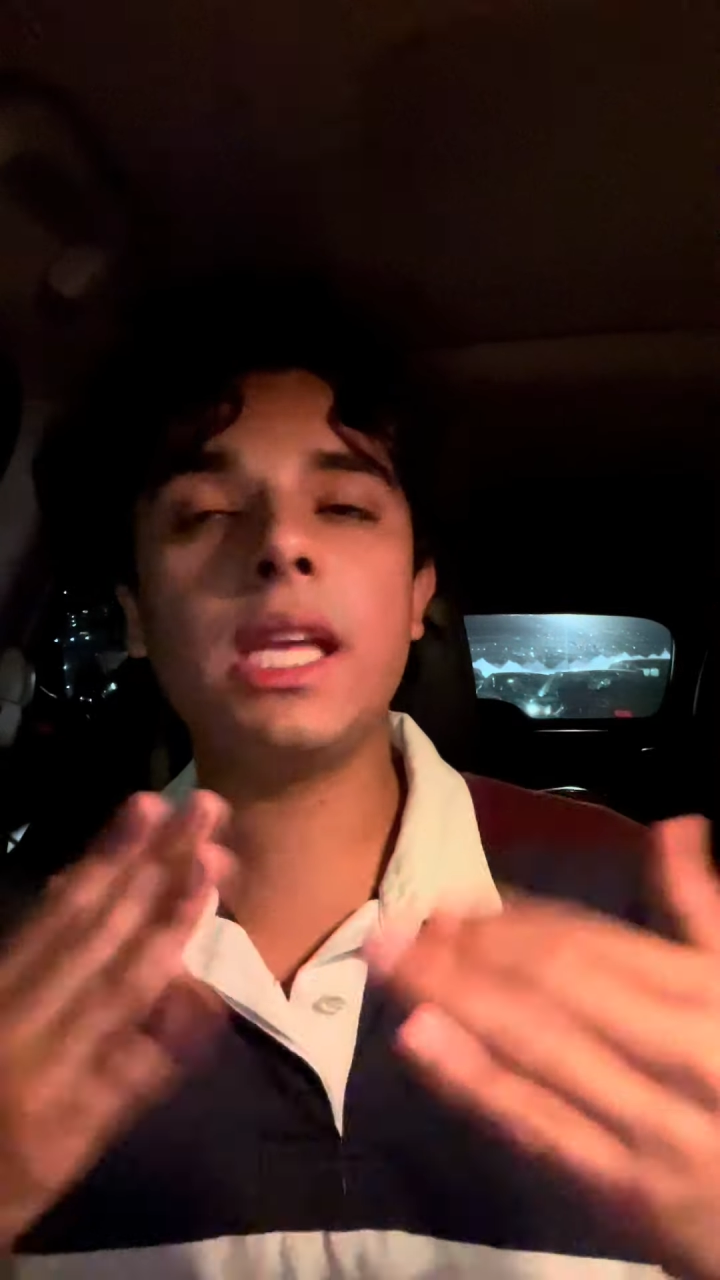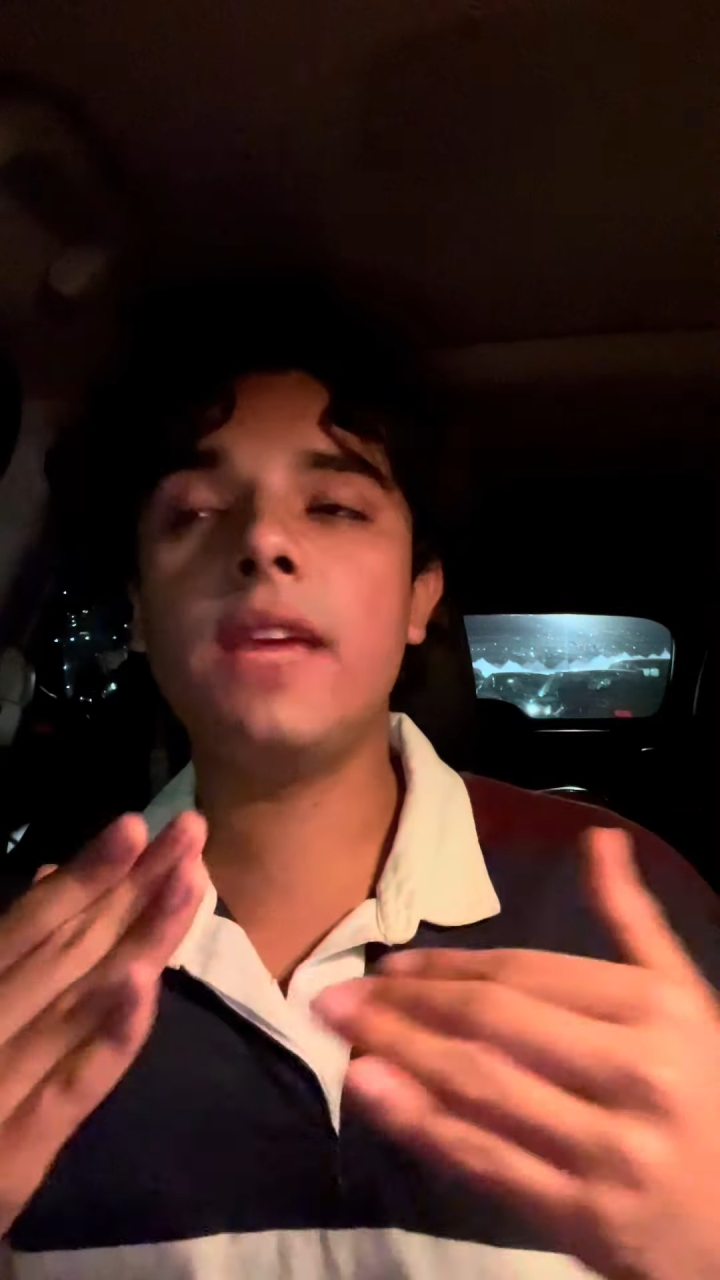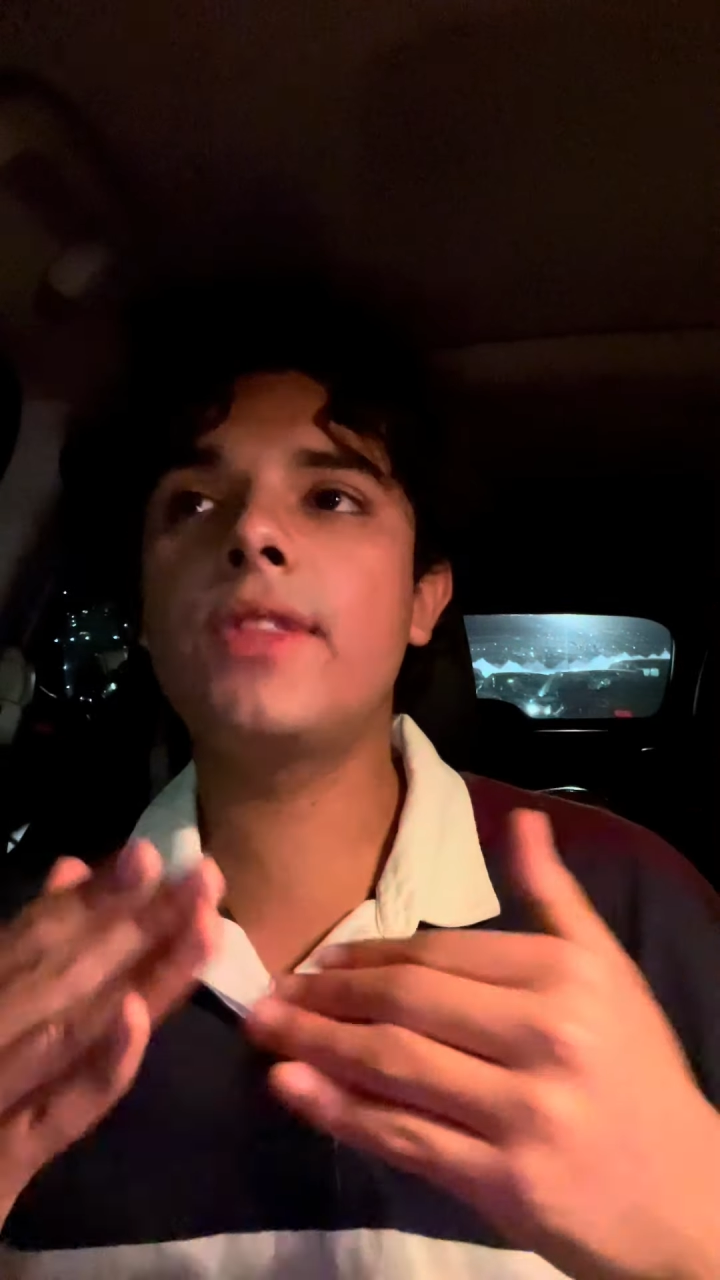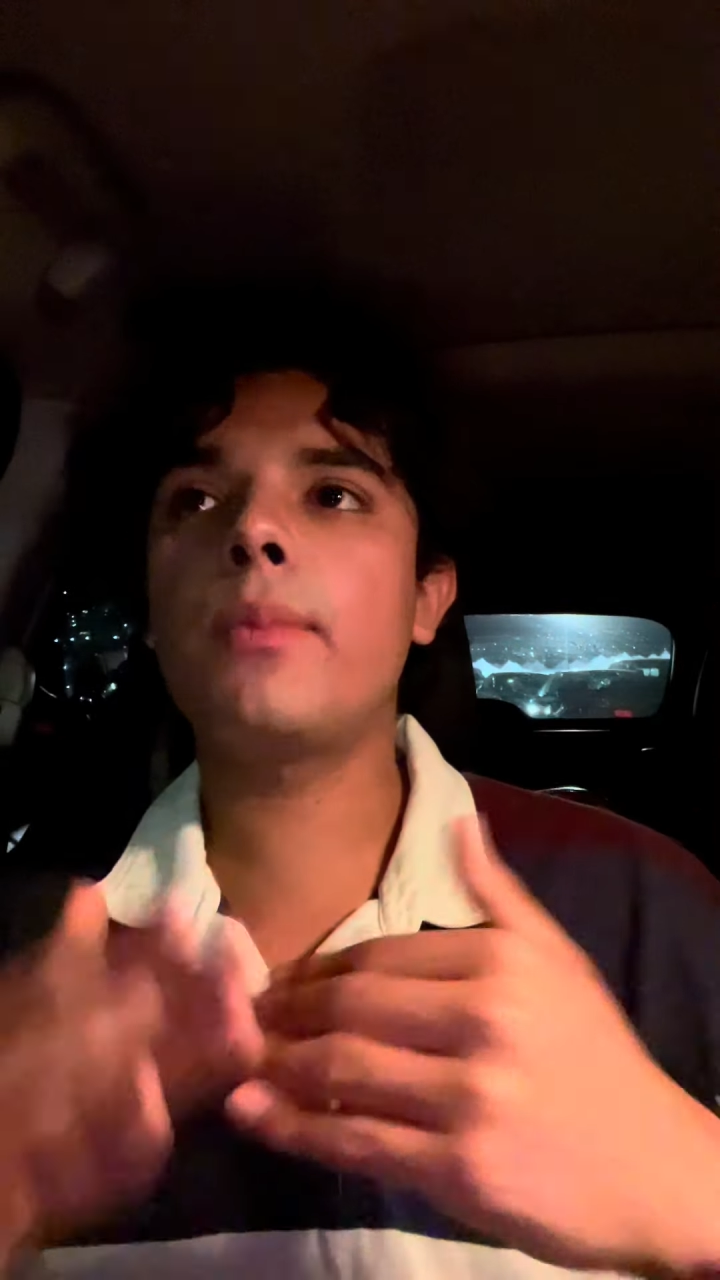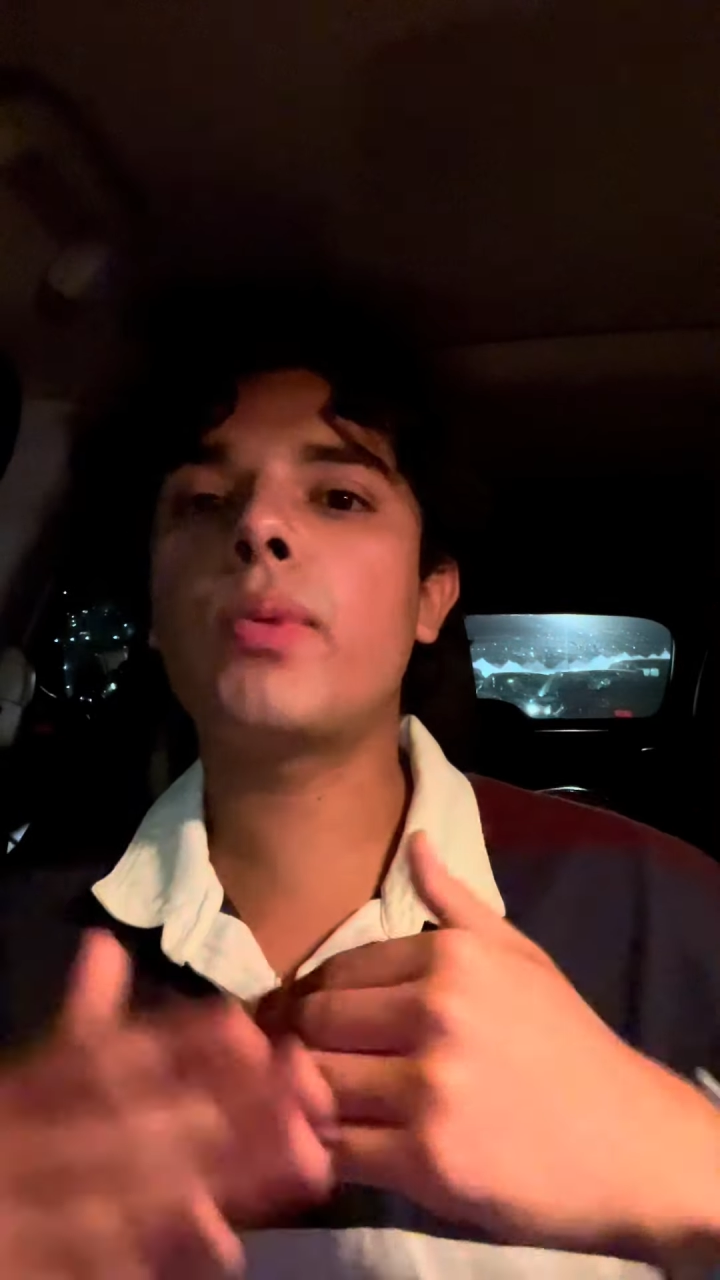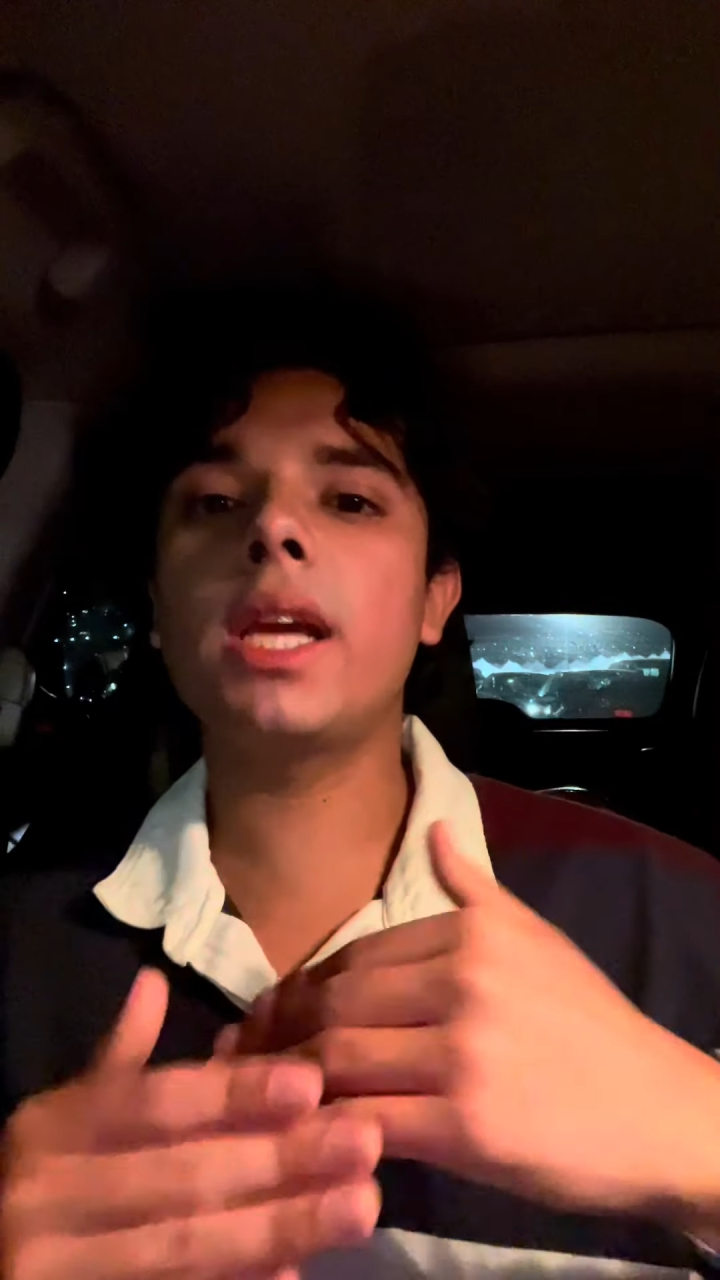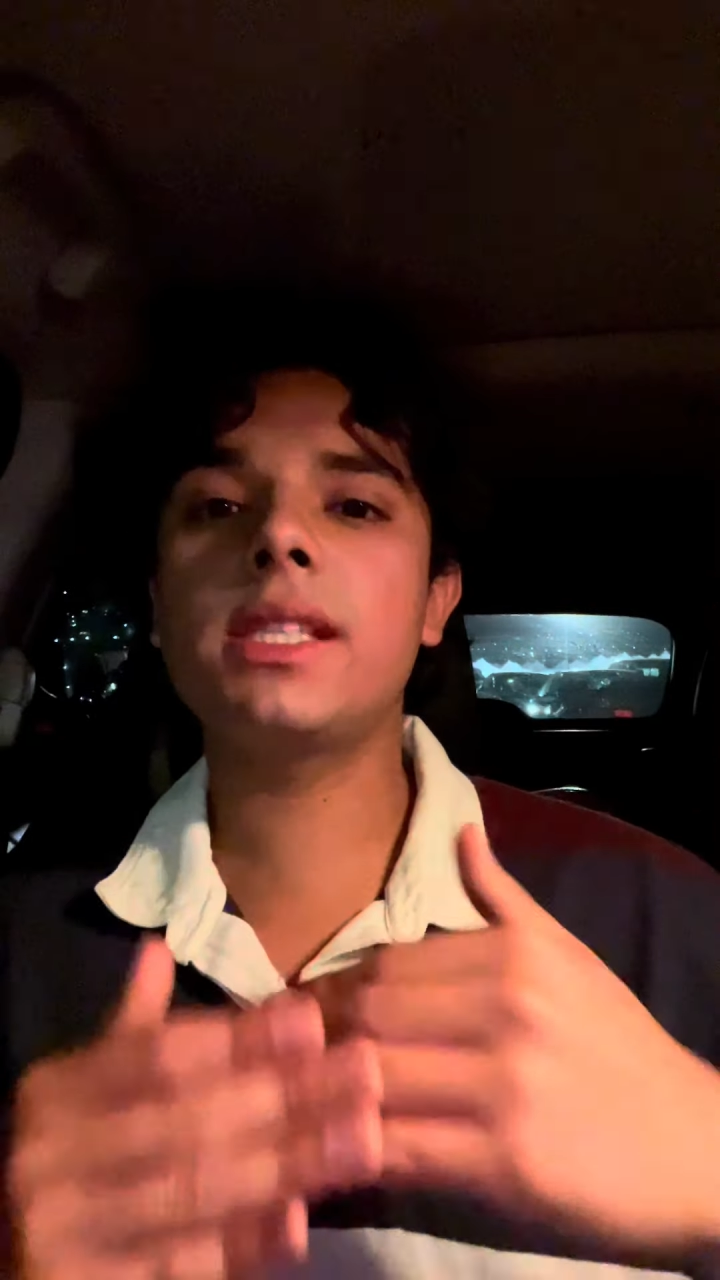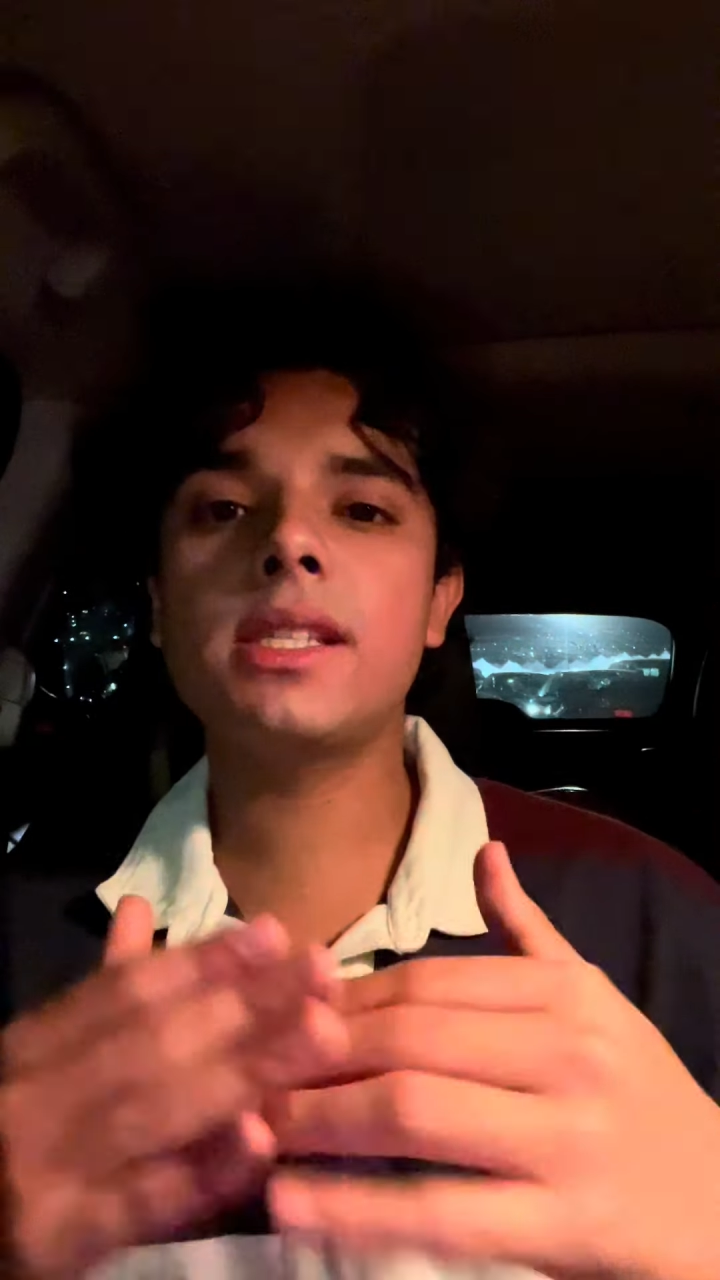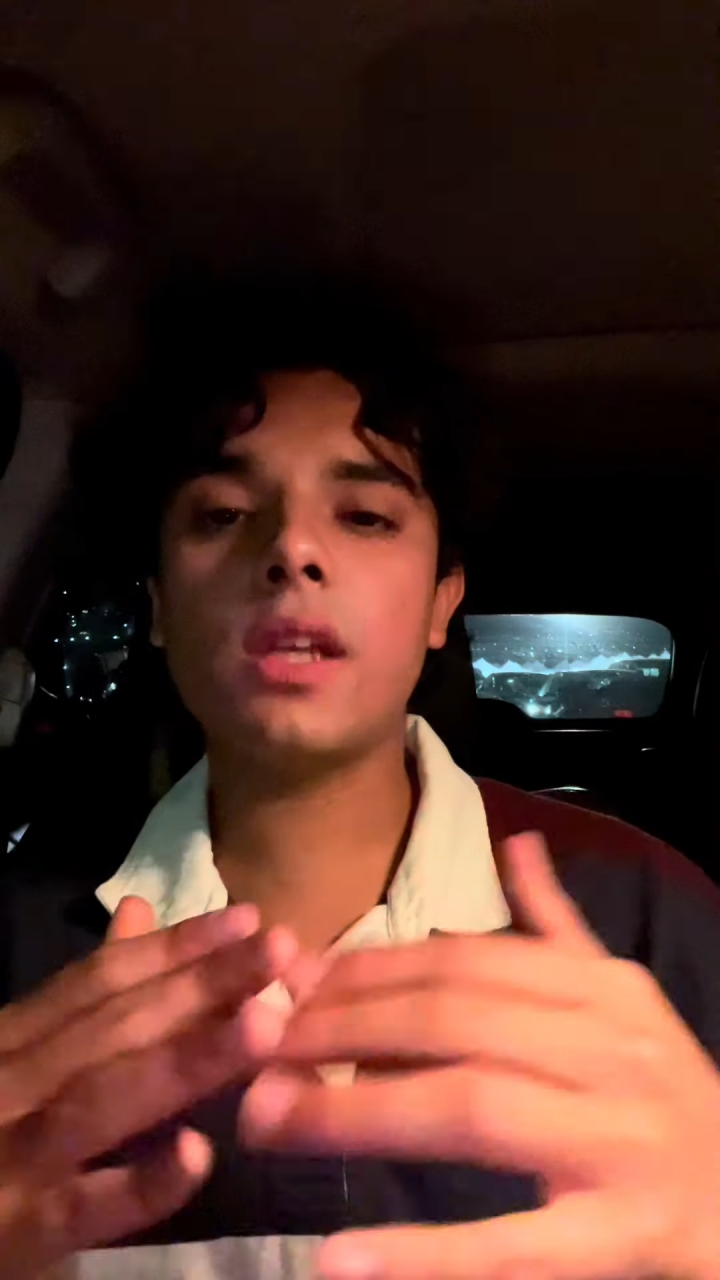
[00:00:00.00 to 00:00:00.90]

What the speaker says: if the prices